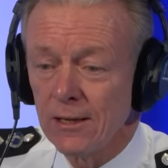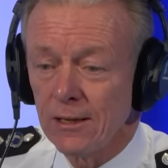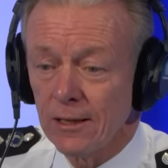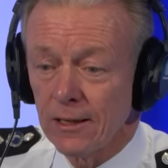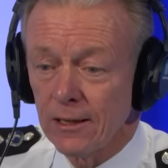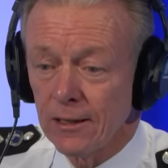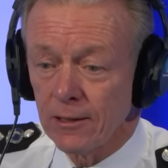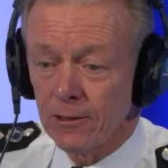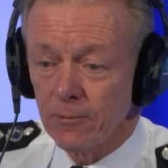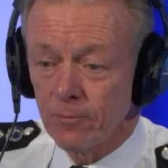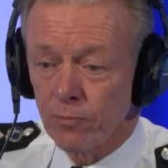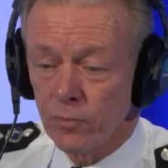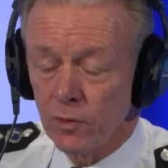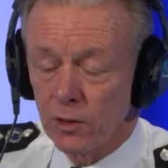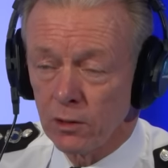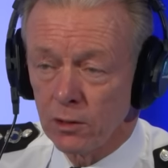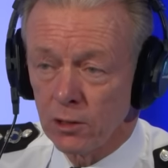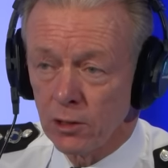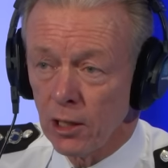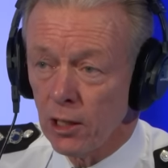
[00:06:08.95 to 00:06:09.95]
Um,
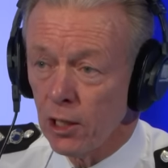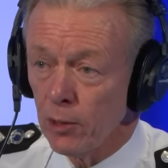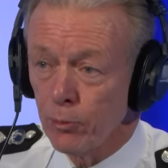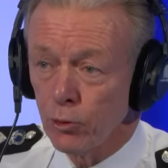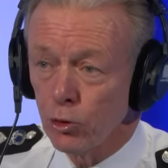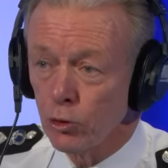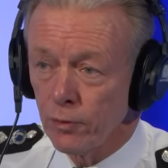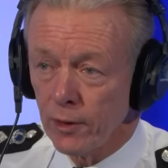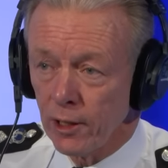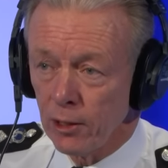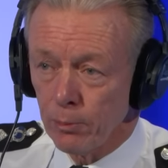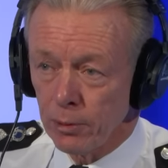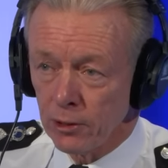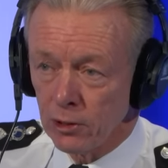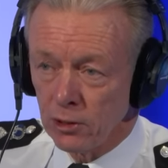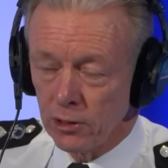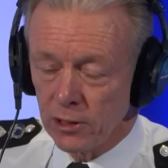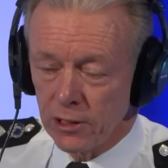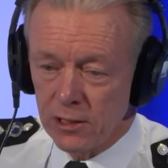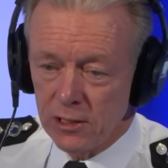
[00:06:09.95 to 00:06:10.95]
there are high profile
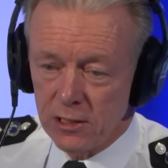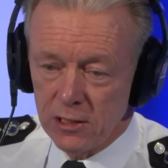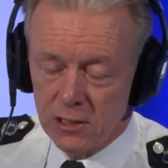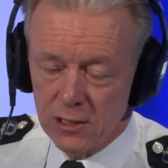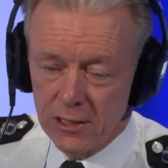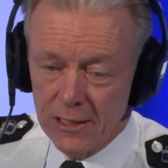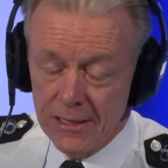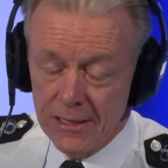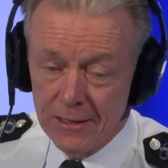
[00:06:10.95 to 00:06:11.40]
buildings,